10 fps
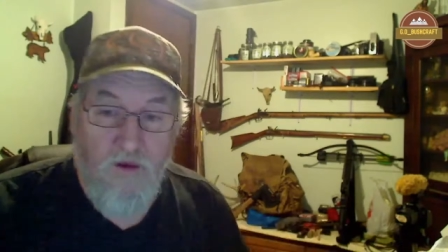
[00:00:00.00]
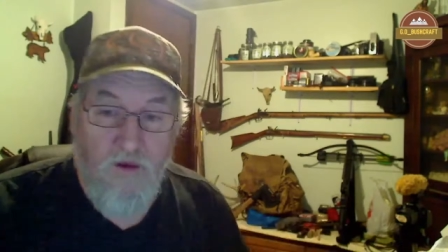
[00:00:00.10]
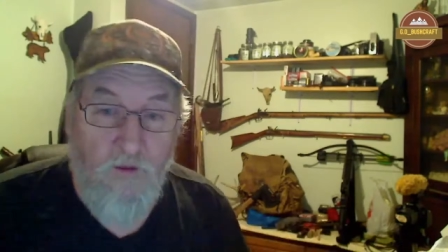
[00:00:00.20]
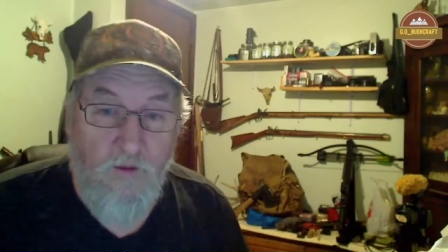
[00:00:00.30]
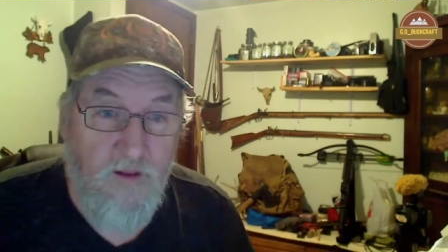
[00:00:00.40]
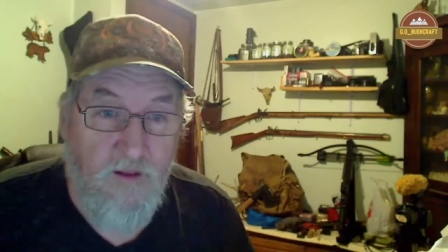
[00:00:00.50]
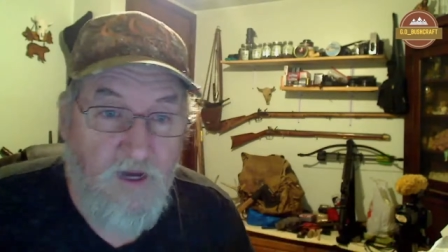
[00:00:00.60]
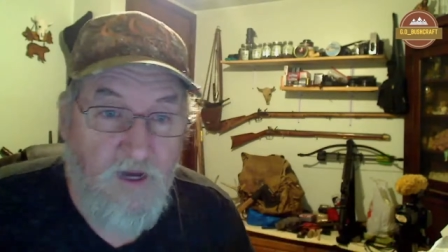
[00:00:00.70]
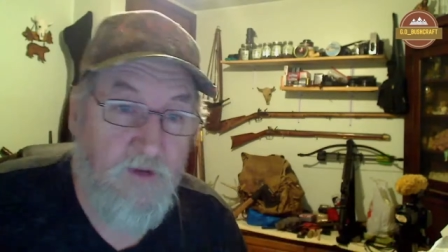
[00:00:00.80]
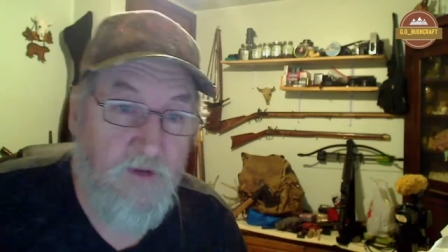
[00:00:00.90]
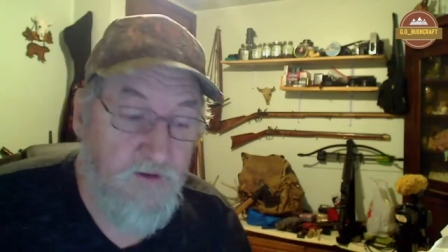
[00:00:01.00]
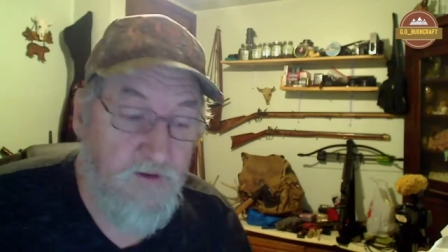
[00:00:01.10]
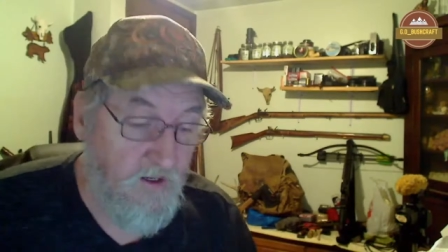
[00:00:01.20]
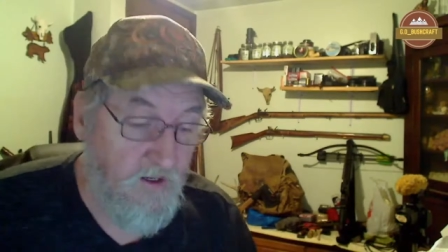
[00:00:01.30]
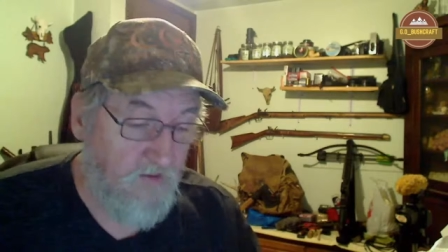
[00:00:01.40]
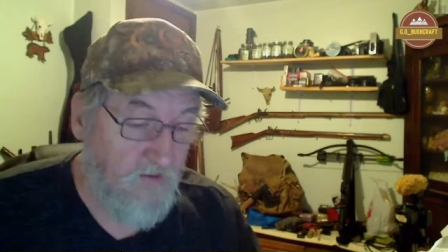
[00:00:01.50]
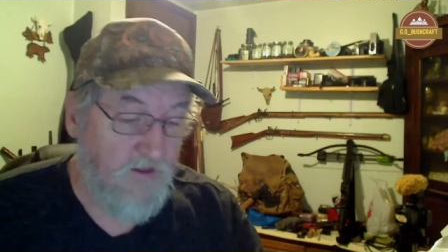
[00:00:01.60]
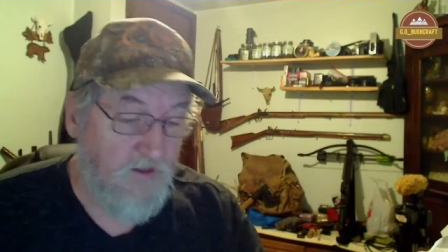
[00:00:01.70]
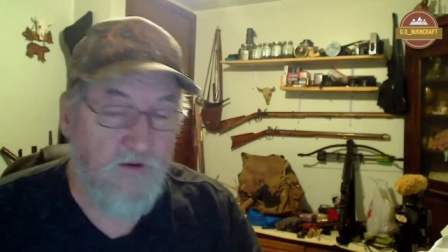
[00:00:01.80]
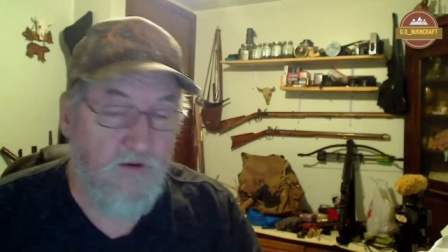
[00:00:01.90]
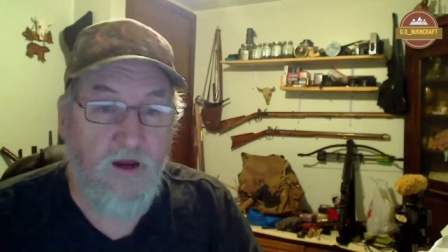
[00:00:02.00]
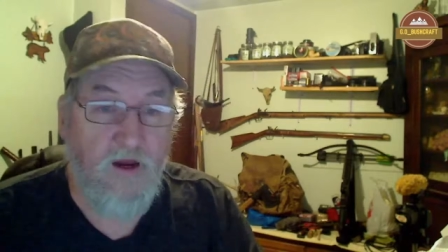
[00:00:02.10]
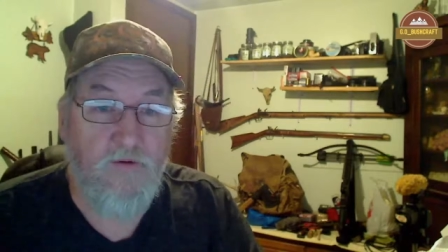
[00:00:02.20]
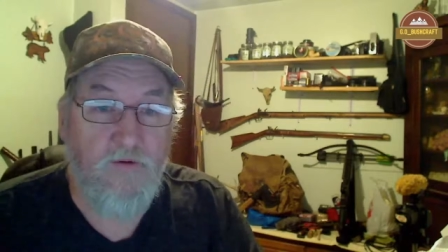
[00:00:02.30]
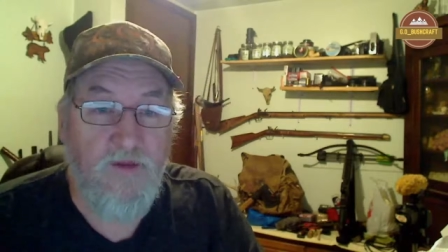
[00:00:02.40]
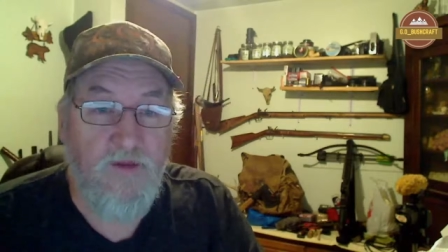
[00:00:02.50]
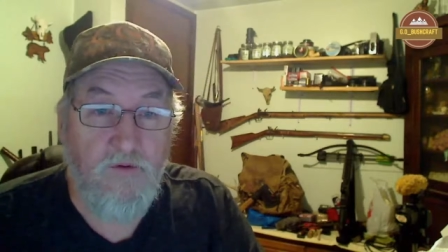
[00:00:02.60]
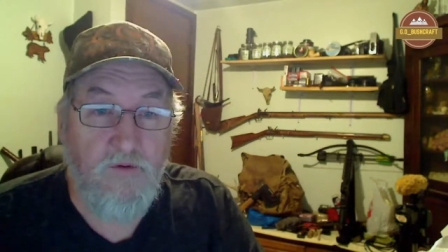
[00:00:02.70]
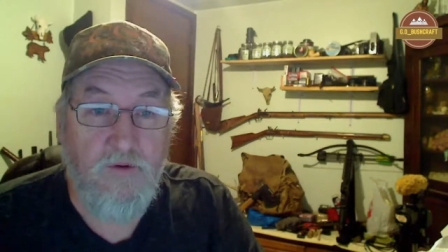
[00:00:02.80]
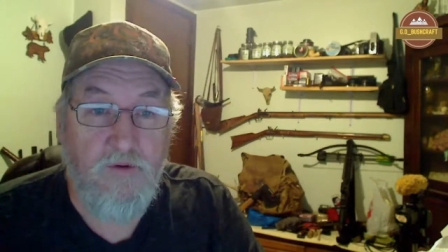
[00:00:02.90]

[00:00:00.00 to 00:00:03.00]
I'd rather buy them in a tin because they're air sealed.